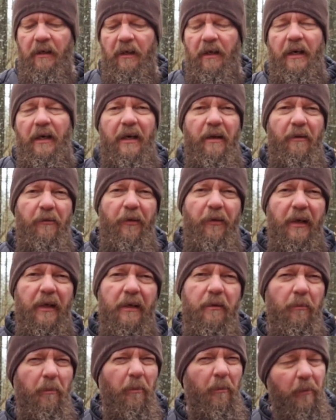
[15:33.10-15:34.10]
I
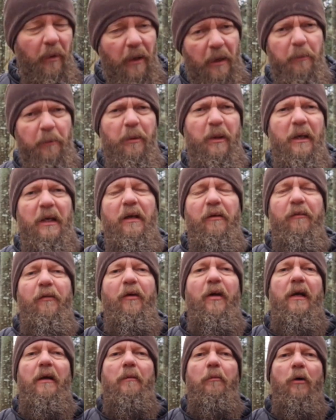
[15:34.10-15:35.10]
think maybe if
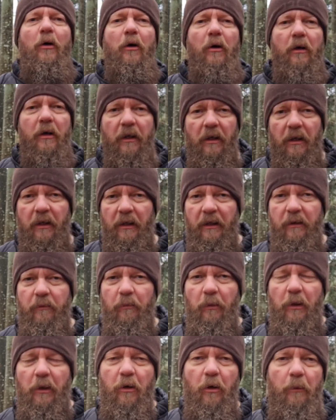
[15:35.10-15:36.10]
I am lucky it
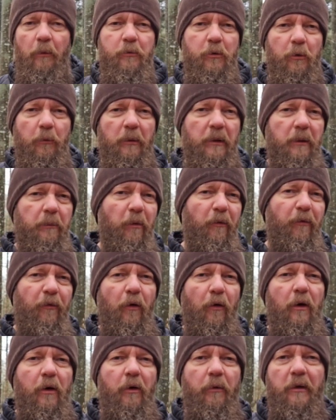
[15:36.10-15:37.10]
will come to me
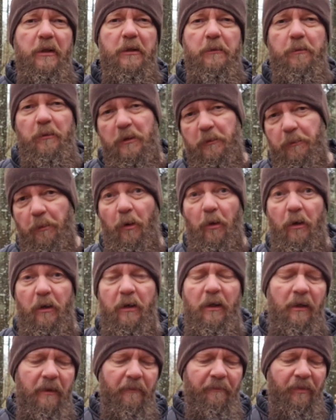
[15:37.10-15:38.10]
before Christmas, but
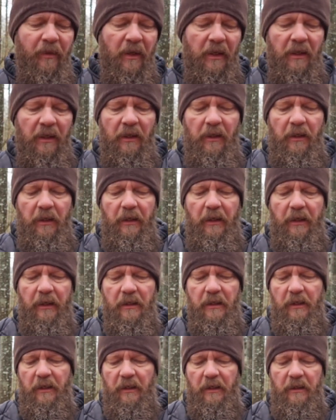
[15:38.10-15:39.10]

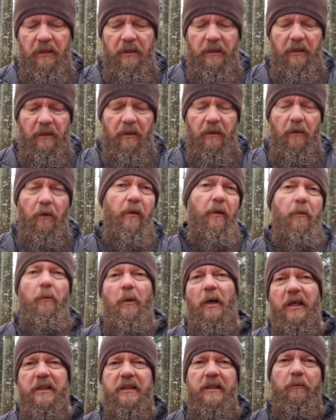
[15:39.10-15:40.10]

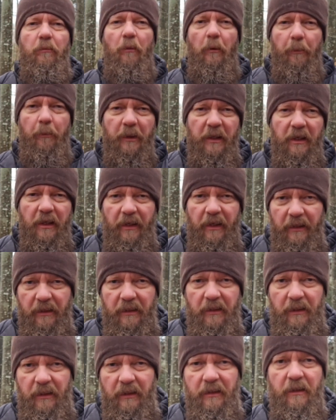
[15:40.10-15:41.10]
otherwise it will be
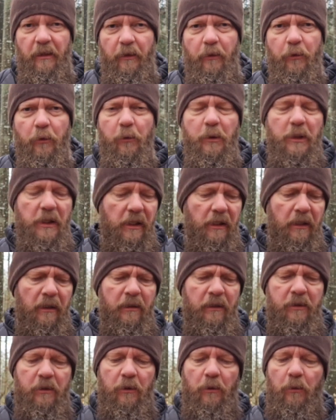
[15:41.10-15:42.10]
here in New Year.
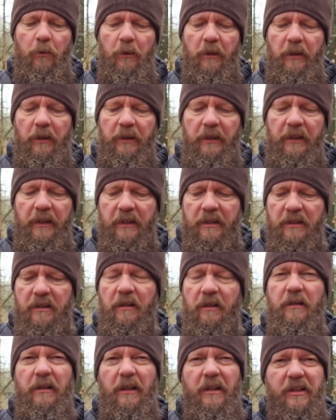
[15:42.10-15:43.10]
So yes,
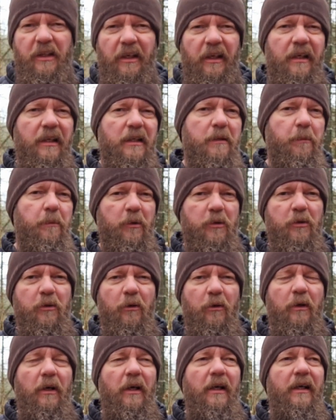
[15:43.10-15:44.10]
the Danish
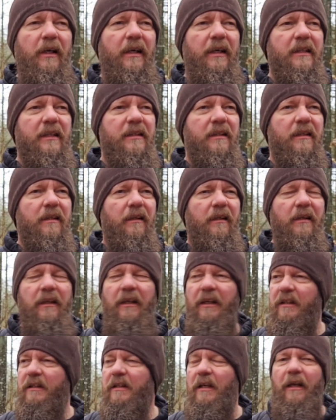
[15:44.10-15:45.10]
Berserker, guys.
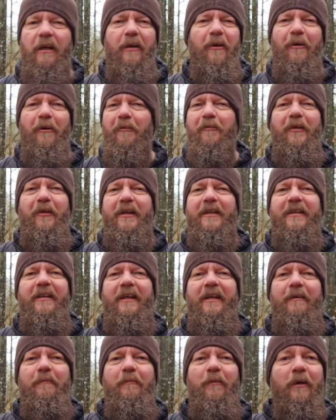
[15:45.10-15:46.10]
Yes, I love that
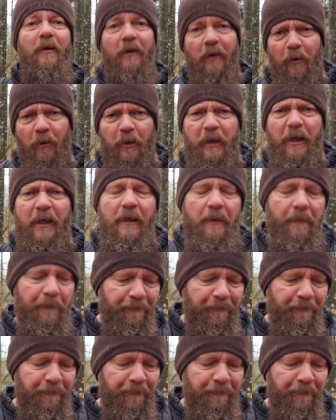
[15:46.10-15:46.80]
name. Okay,